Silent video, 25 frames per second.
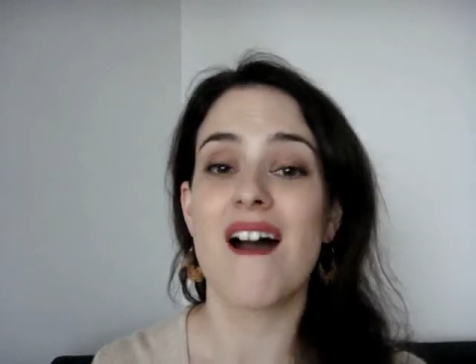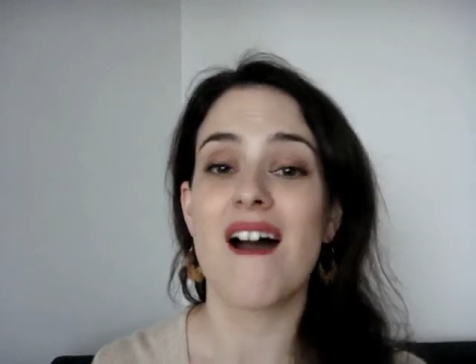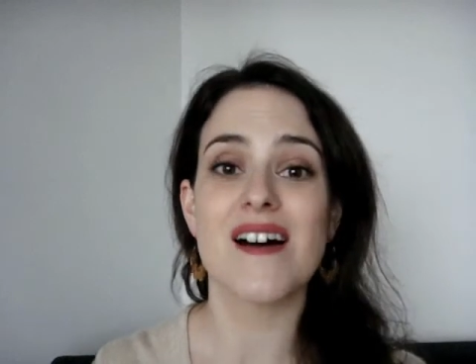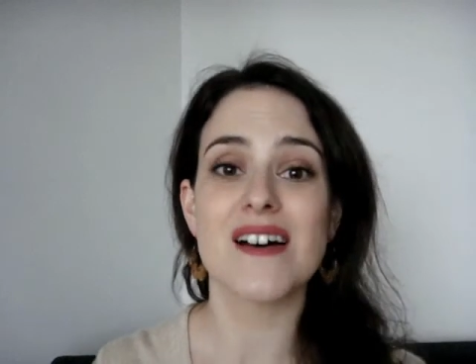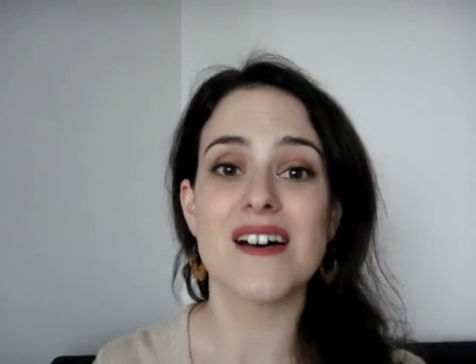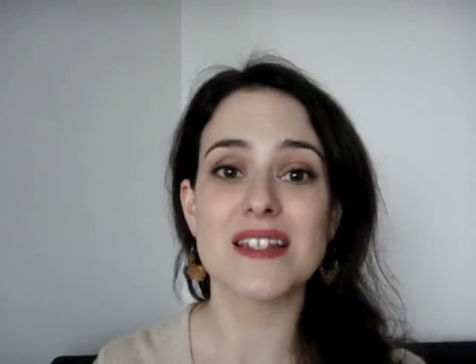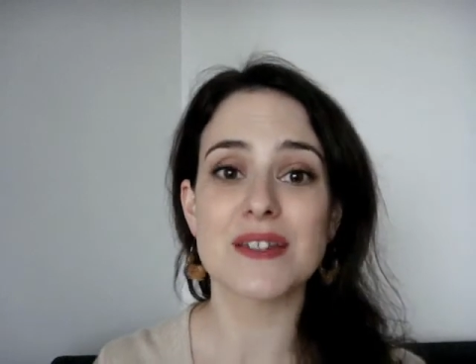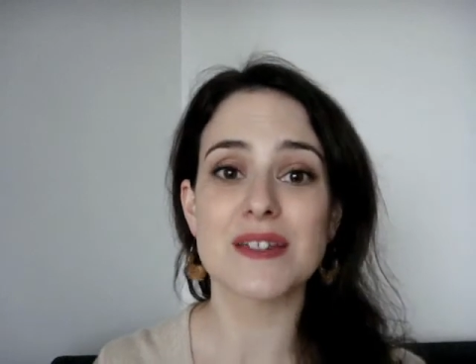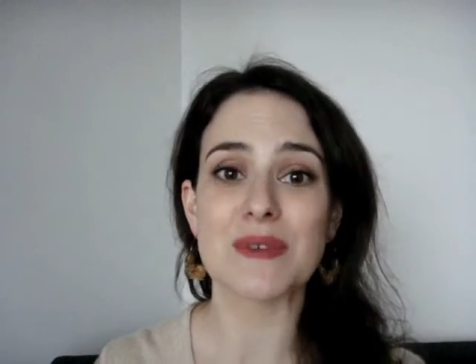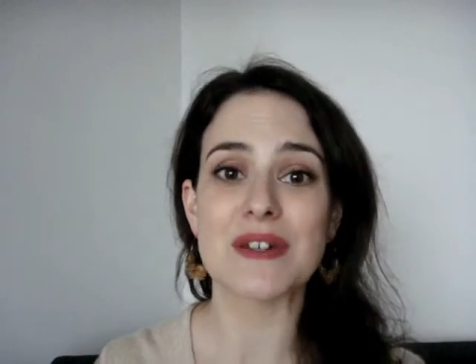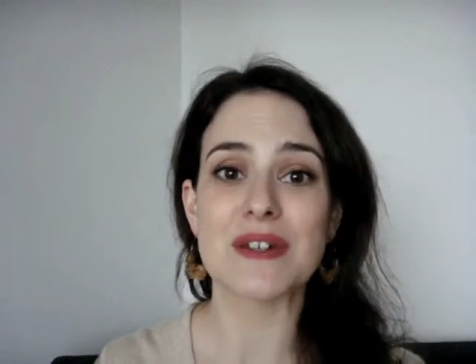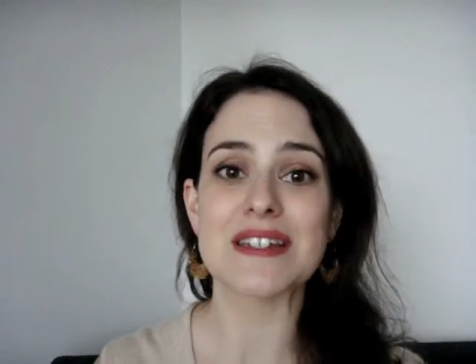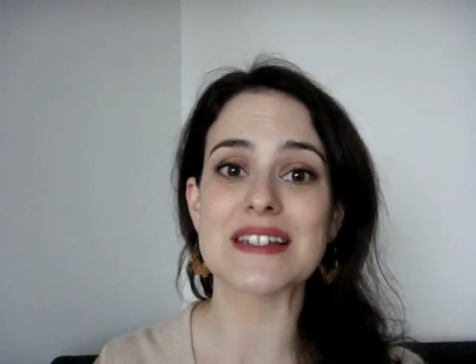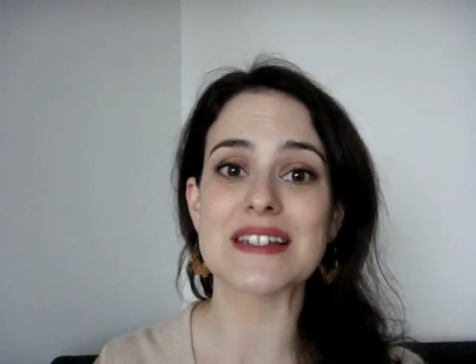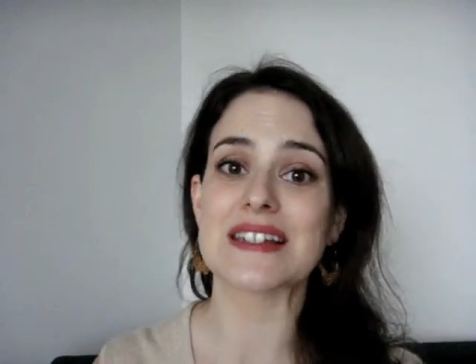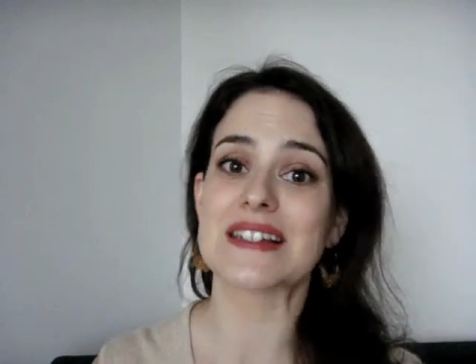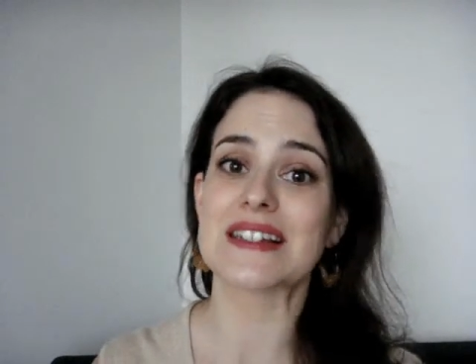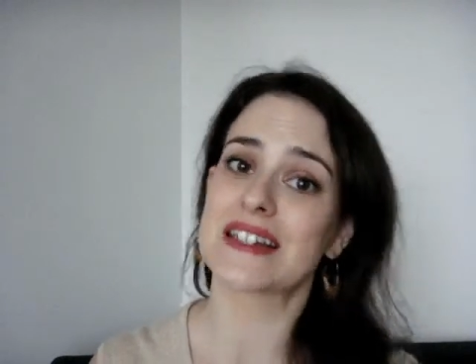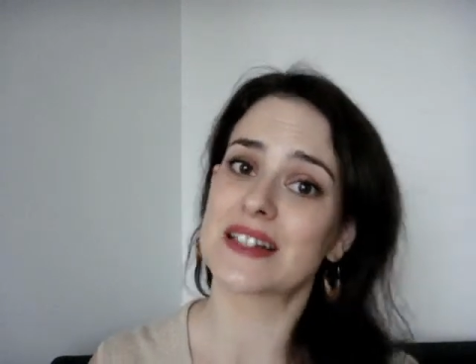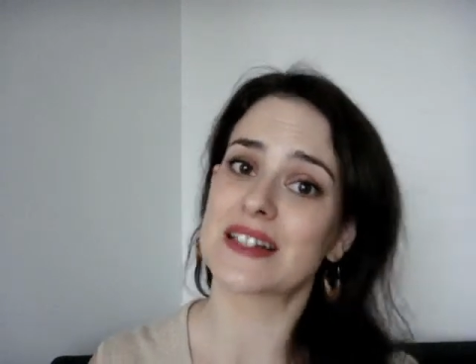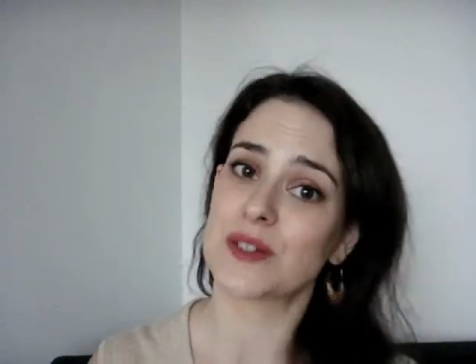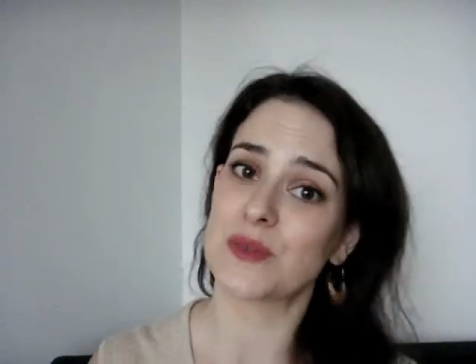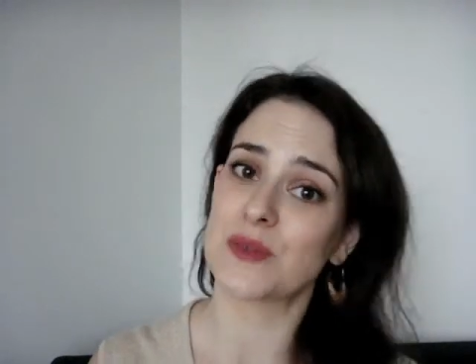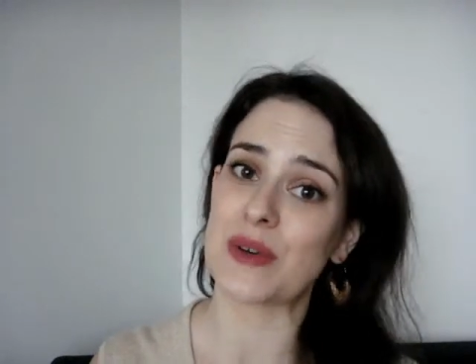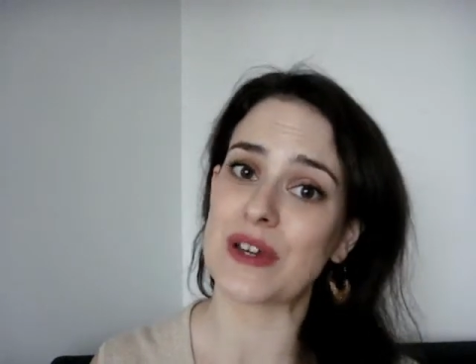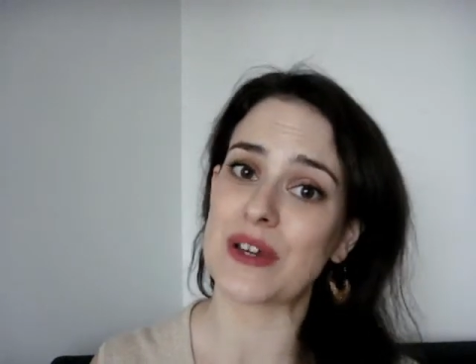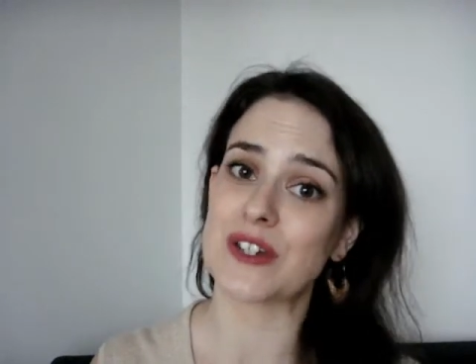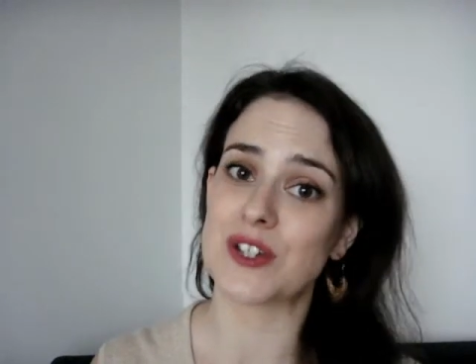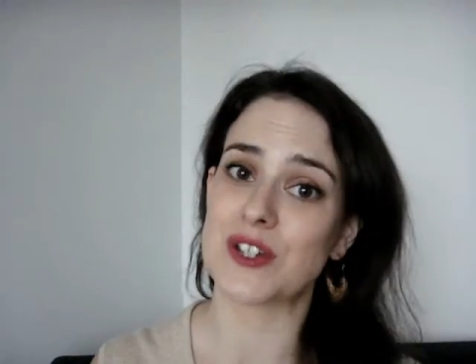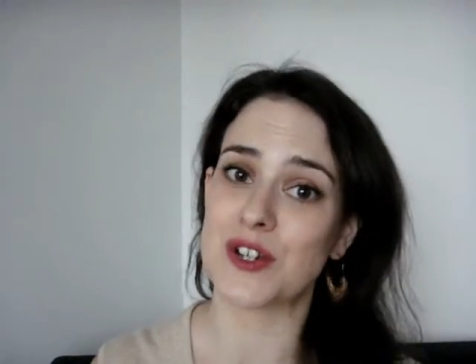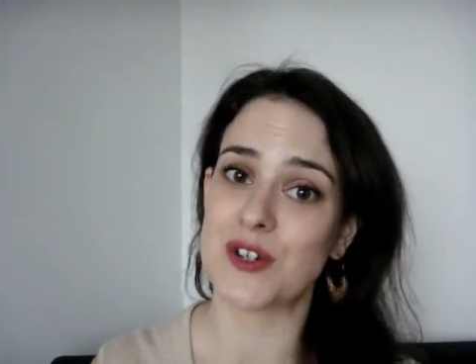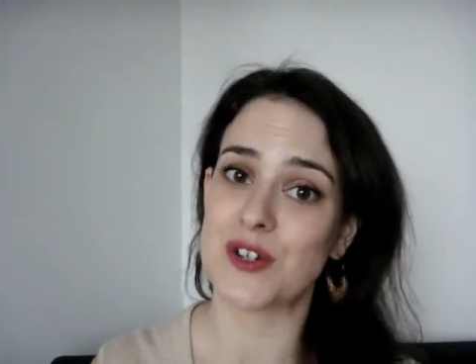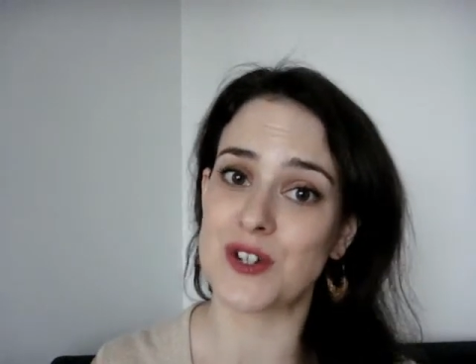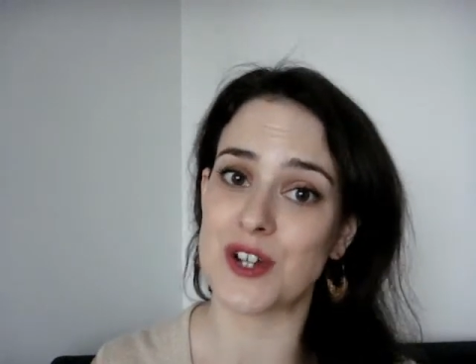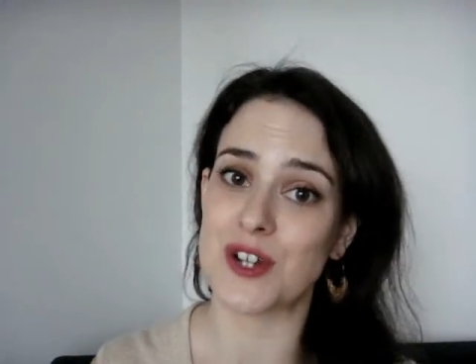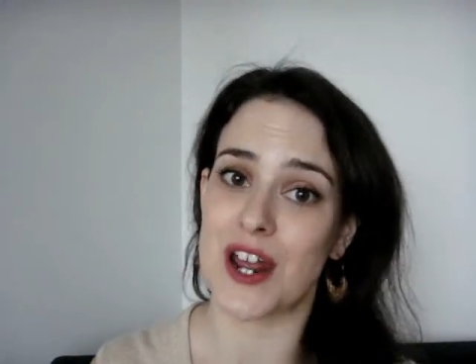Her husband is a little bit too